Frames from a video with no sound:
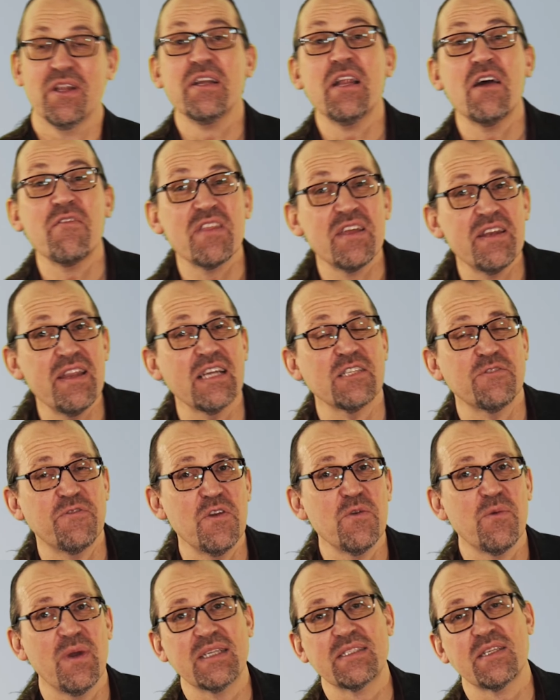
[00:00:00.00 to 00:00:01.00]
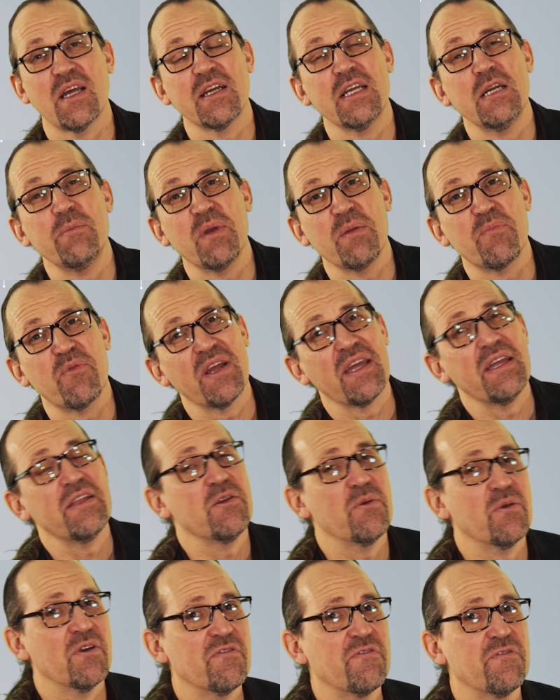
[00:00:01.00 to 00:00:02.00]
And over the next few weeks, I'm going to be bringing
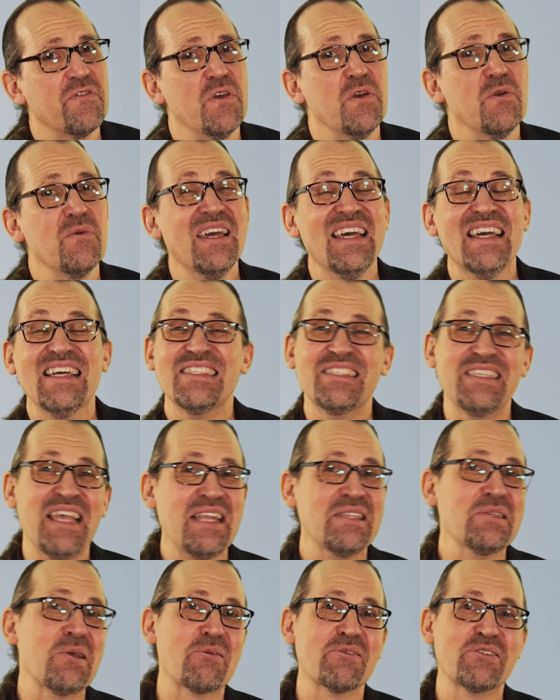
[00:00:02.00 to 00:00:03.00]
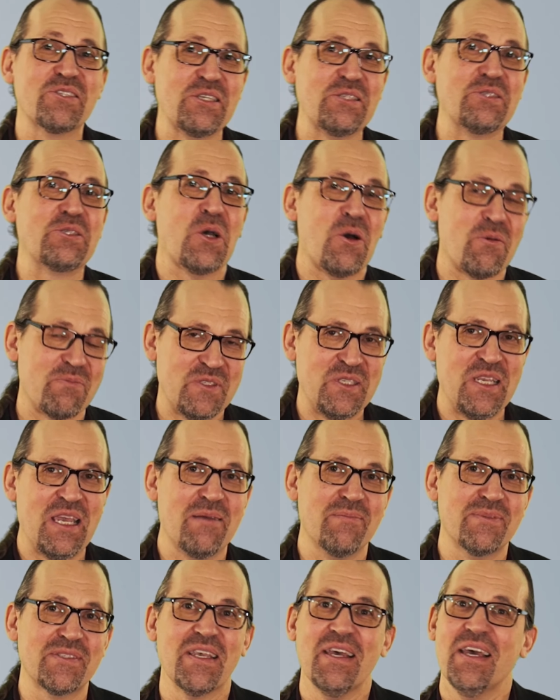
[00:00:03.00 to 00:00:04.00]
you a few technology top
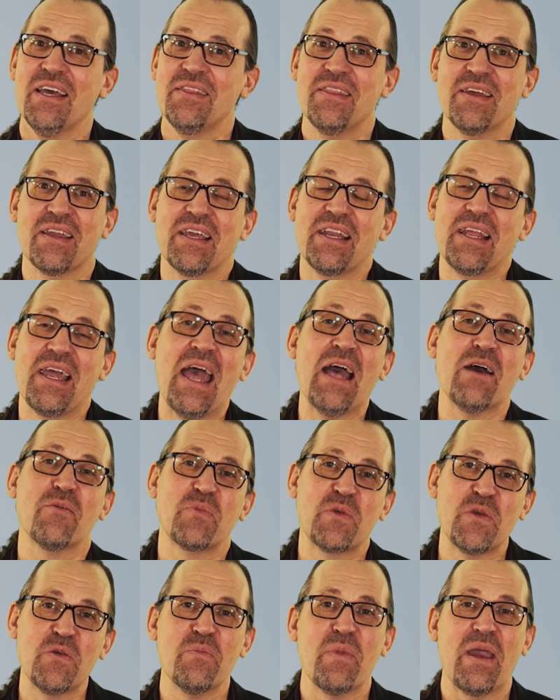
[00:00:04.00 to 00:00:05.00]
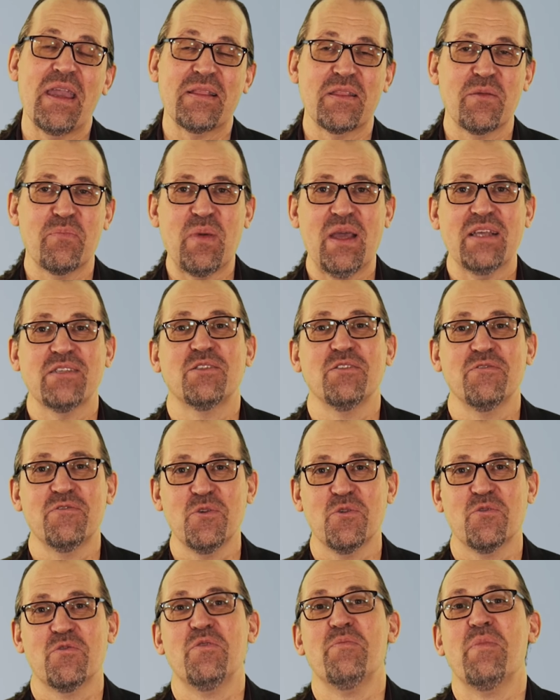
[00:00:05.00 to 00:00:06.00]
tips that are going to help you make the best of
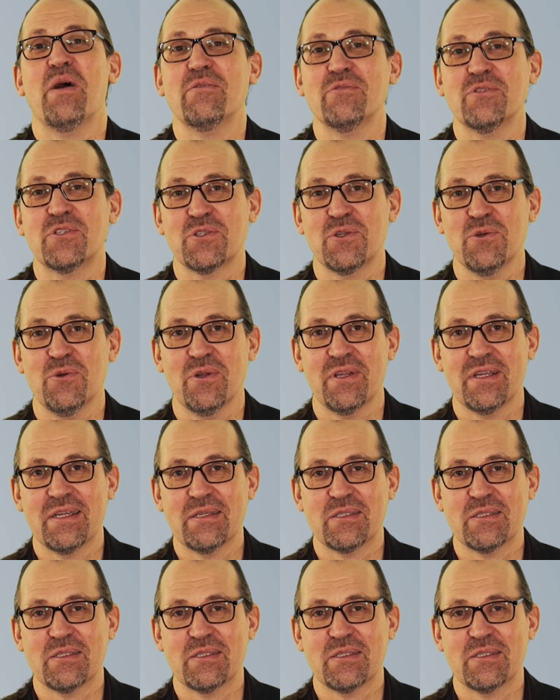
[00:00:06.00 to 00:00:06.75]
your remote schooling